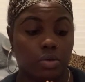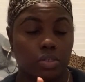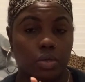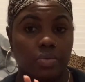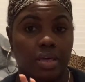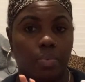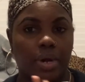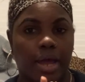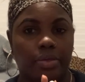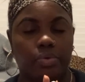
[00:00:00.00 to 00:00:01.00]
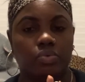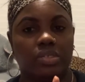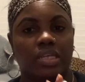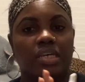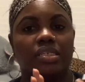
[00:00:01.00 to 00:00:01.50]
so then when I use
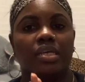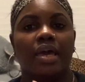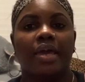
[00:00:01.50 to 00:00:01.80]
this